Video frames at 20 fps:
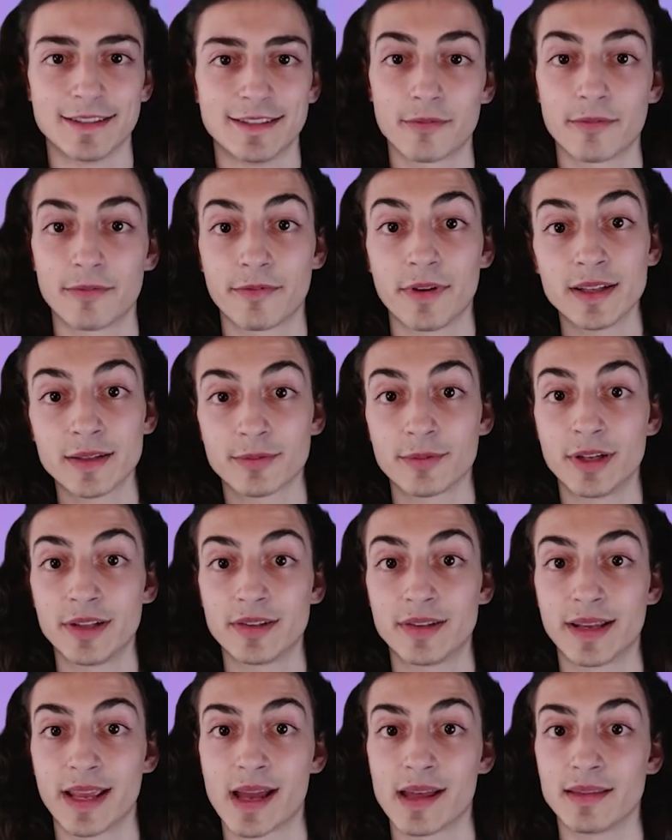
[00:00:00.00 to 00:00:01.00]
First we need
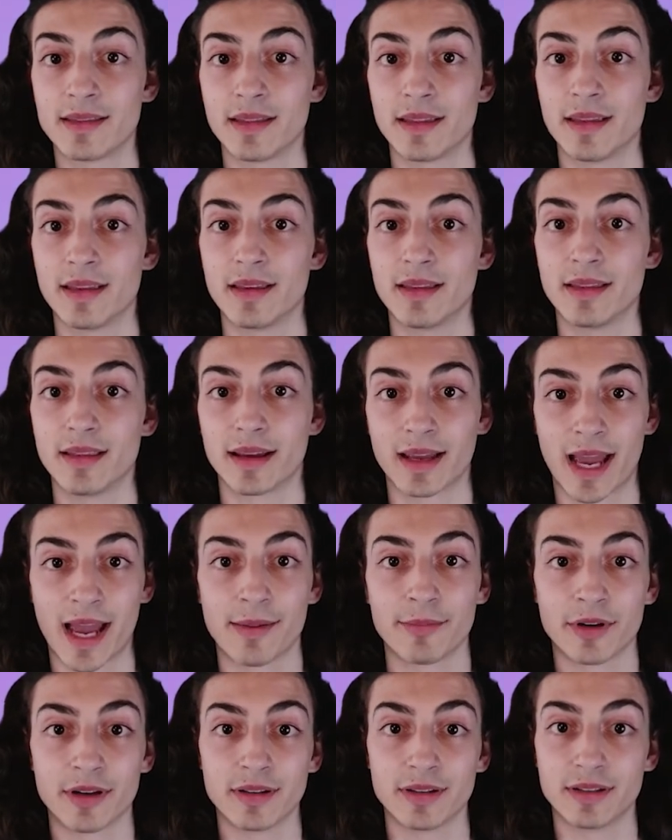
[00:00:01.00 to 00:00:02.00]
to get the
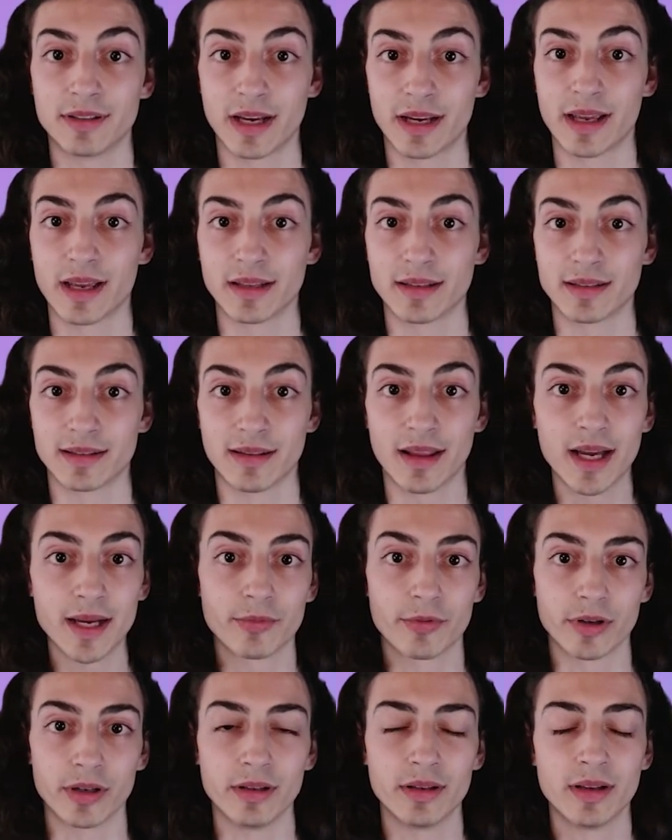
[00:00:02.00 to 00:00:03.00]
Nakama.js
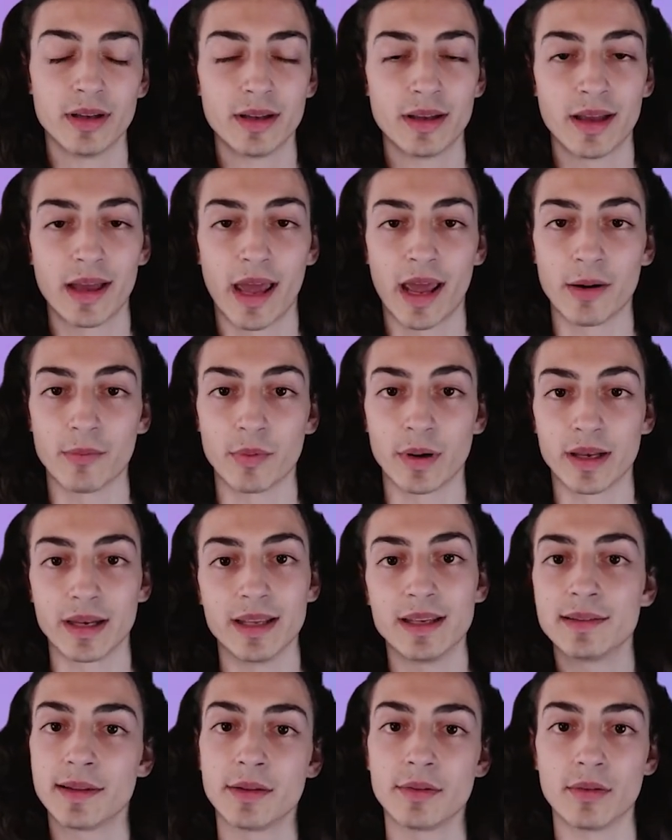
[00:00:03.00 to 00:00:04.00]
library, and we can
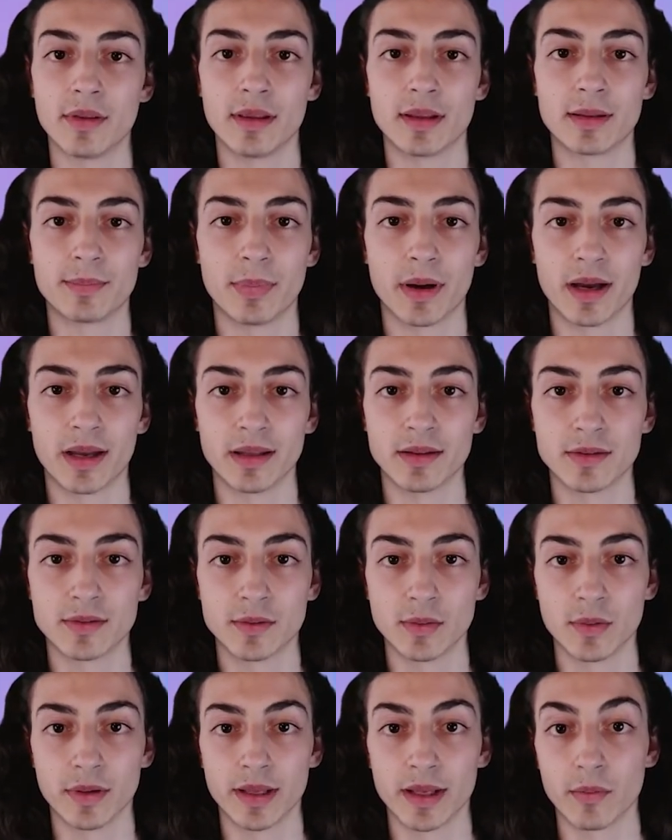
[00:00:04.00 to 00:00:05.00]
easily do this by
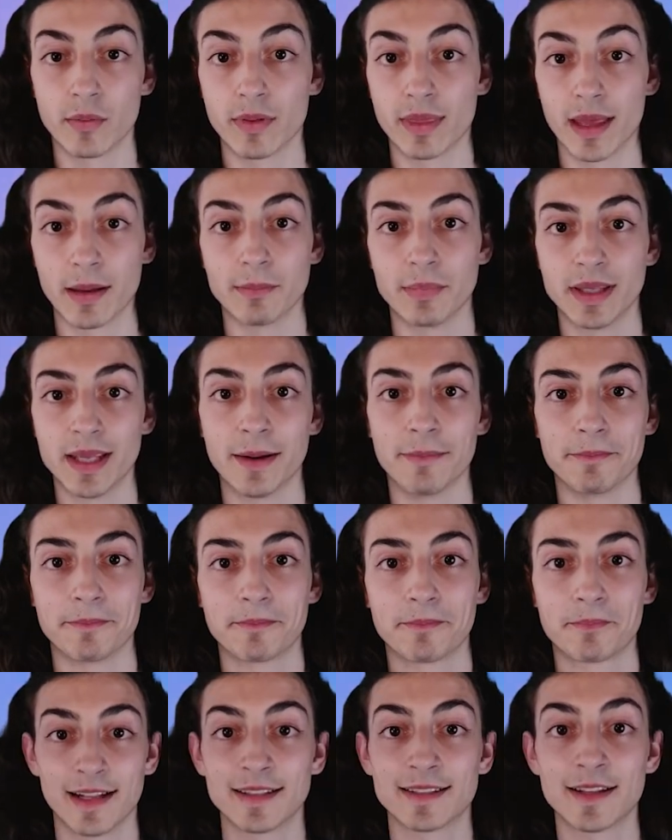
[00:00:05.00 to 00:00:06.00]
installing it with npm.
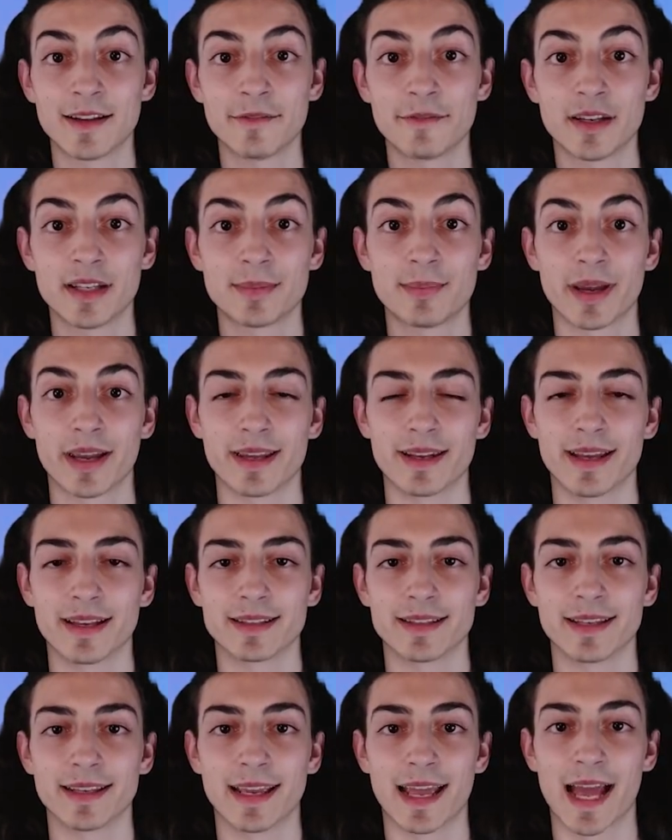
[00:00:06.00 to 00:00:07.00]
Let's start first by
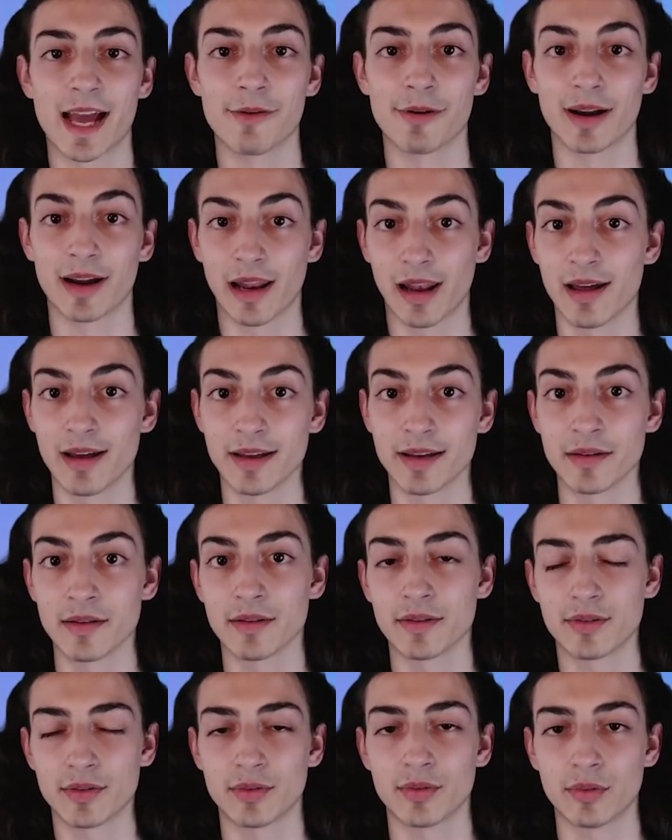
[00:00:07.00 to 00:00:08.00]
connecting our
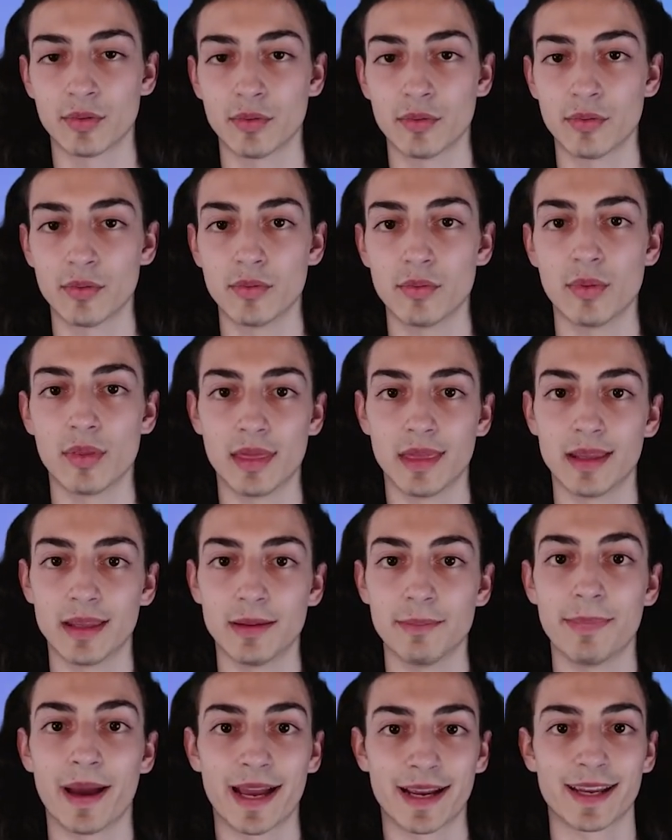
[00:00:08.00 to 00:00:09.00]
client to
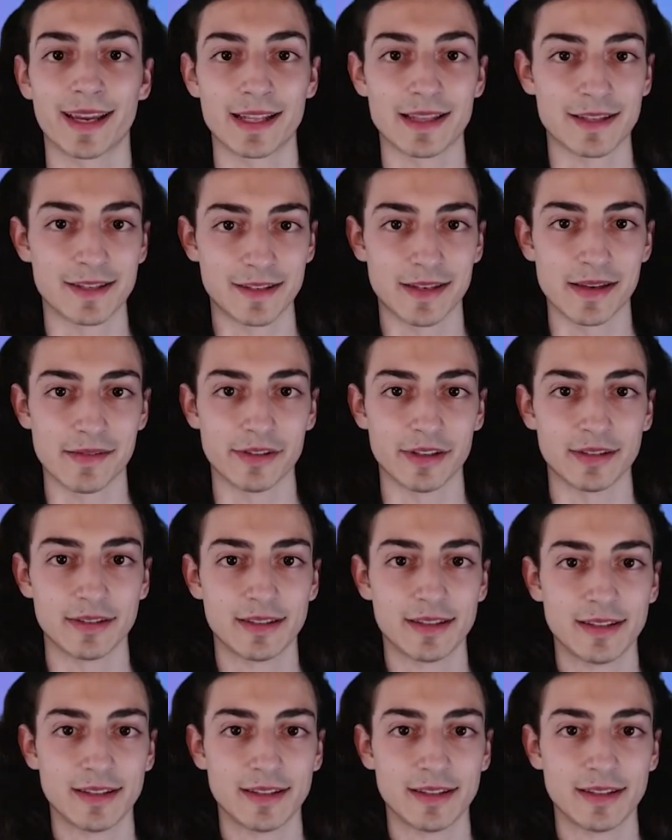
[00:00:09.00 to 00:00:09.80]
the backend server.